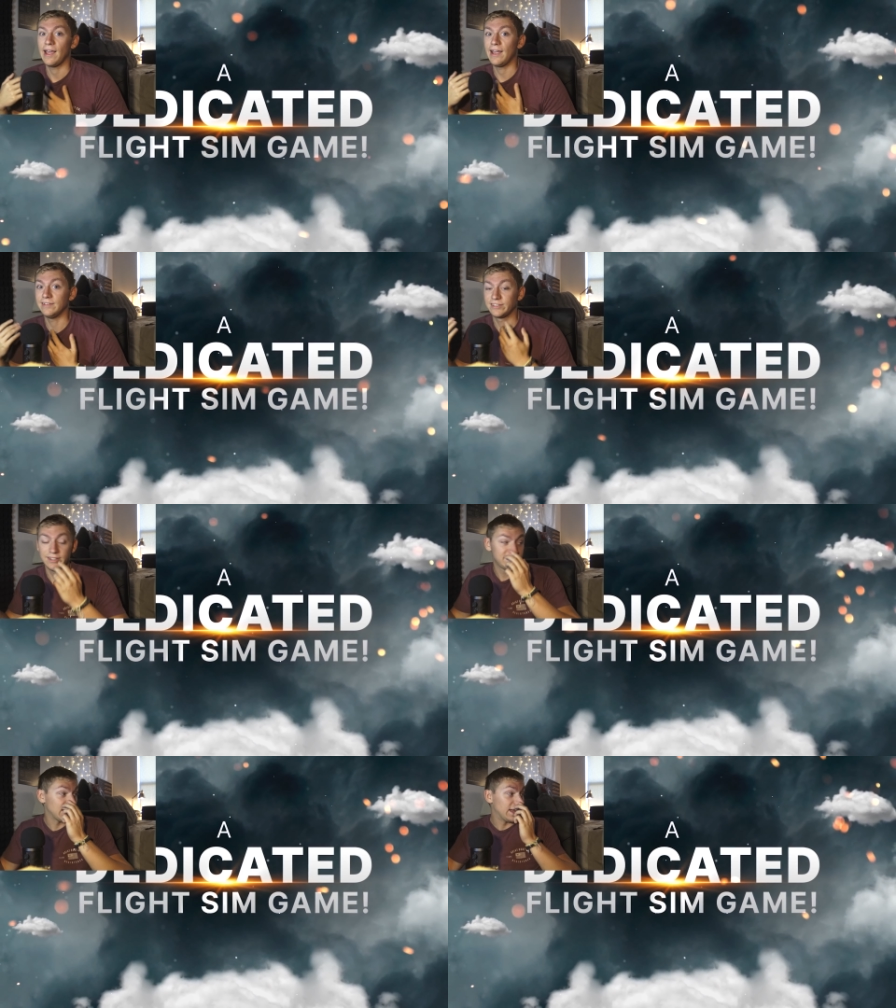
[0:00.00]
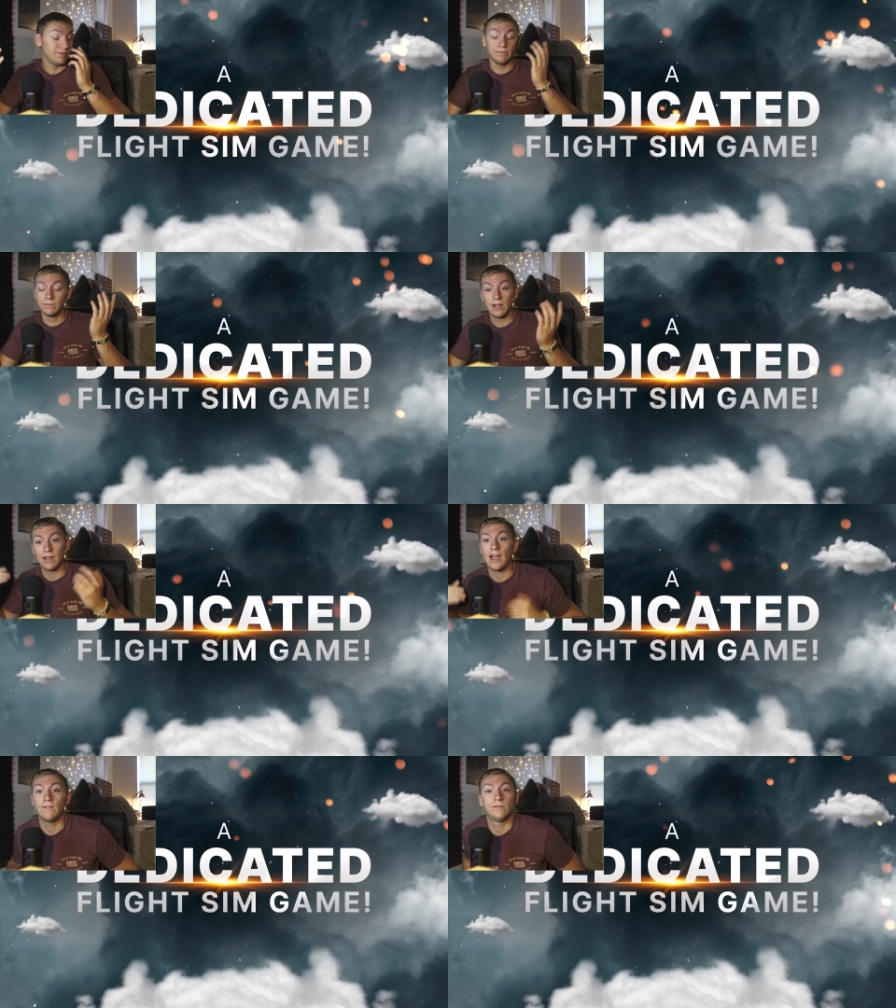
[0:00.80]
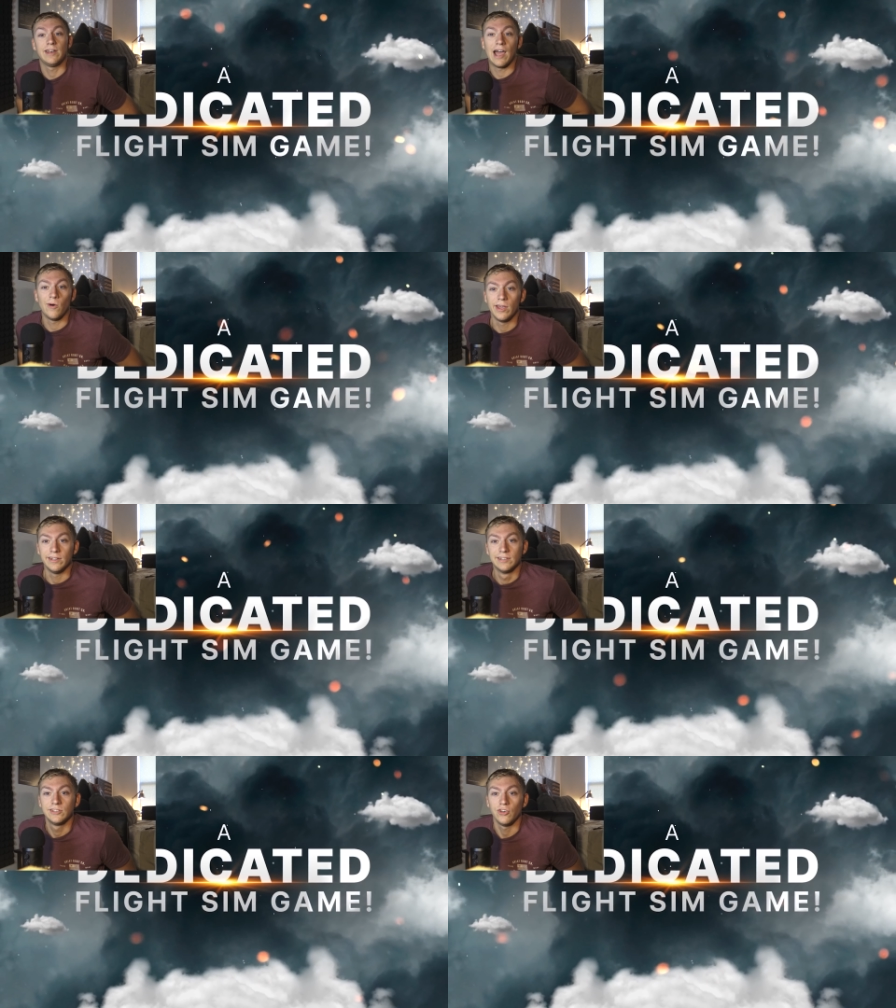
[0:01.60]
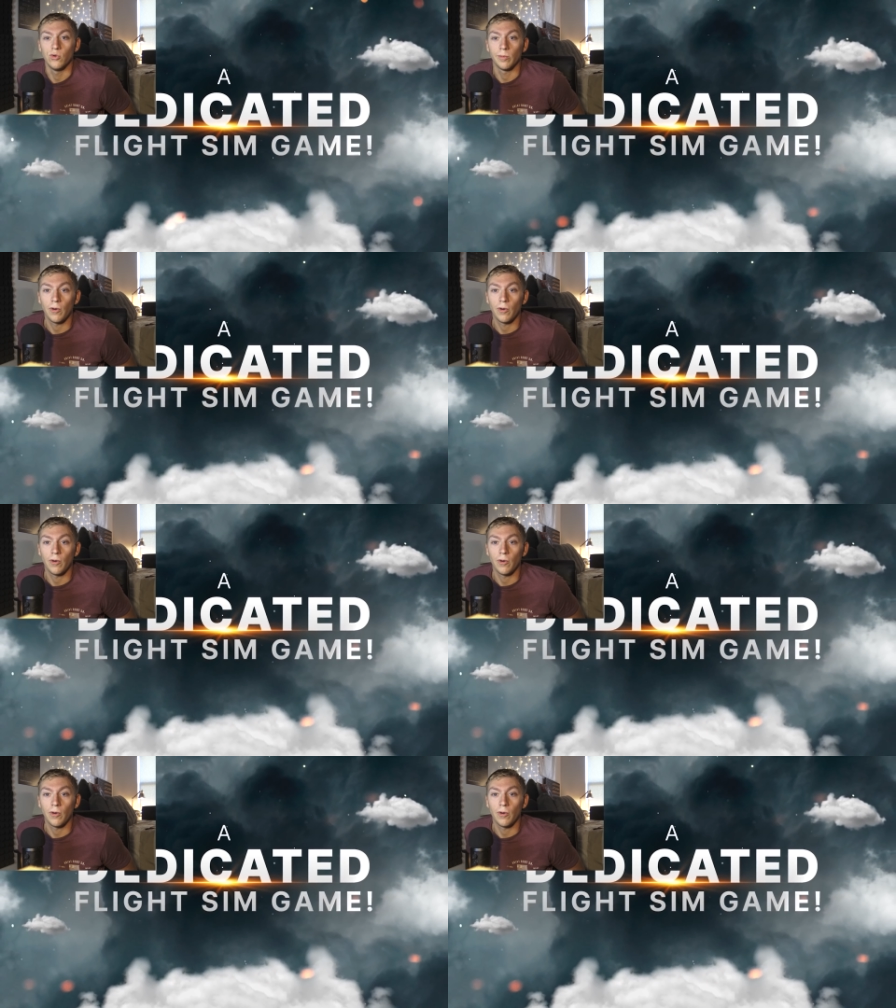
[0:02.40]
And since I have now a new